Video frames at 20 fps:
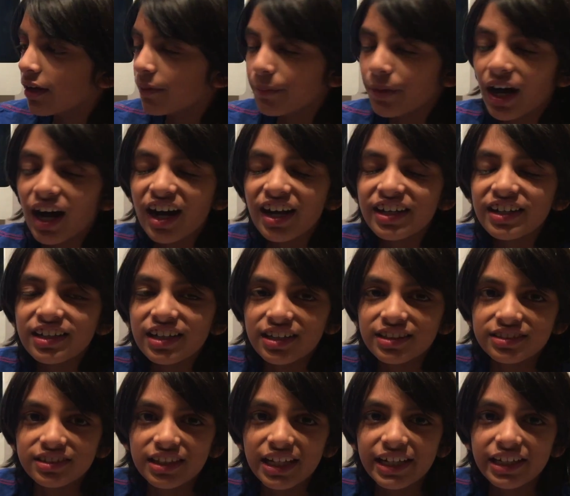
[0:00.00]
Bye,
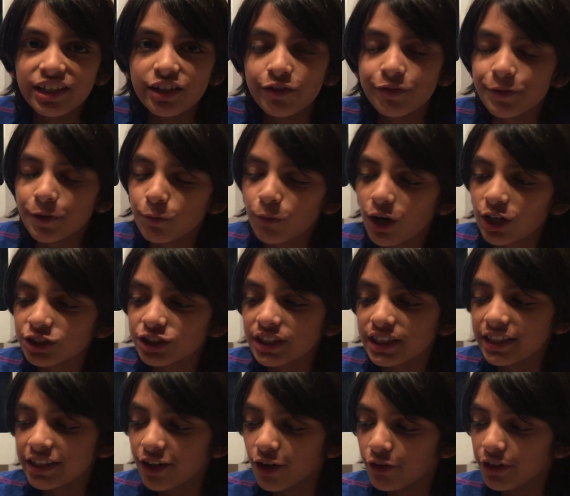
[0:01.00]
and thank you for
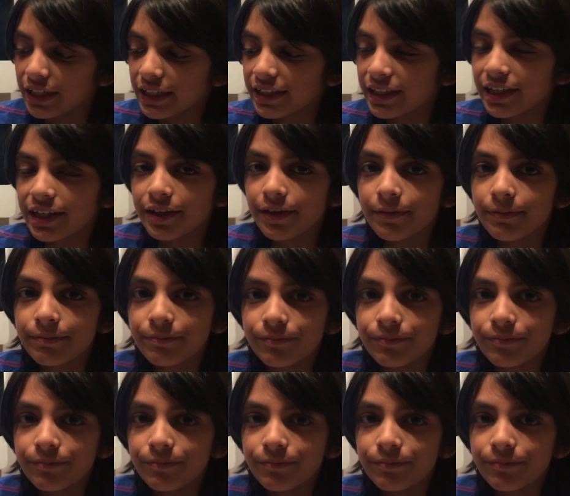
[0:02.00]
watching Coding Kid.